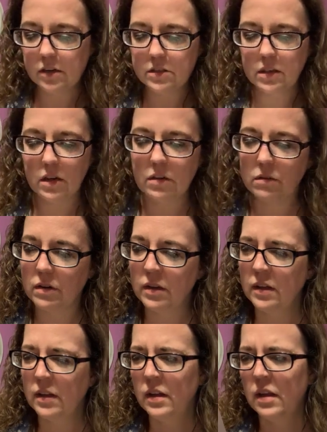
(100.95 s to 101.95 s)
So
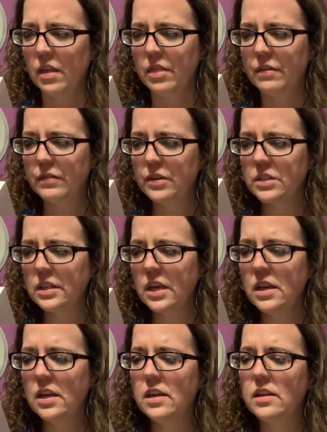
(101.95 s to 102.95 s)
the first
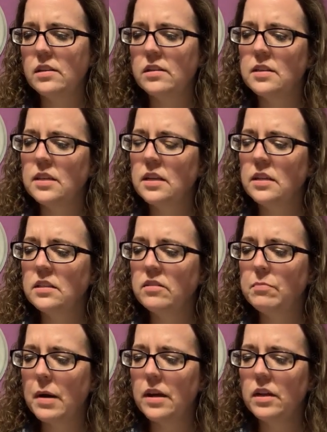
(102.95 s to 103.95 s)
thing is
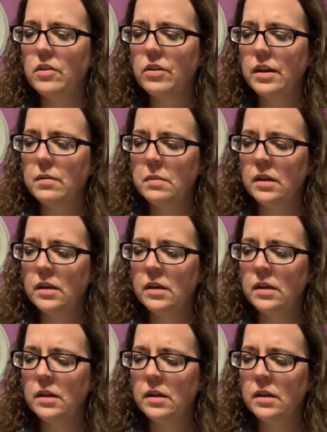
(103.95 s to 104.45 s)
Intensive Body Cream.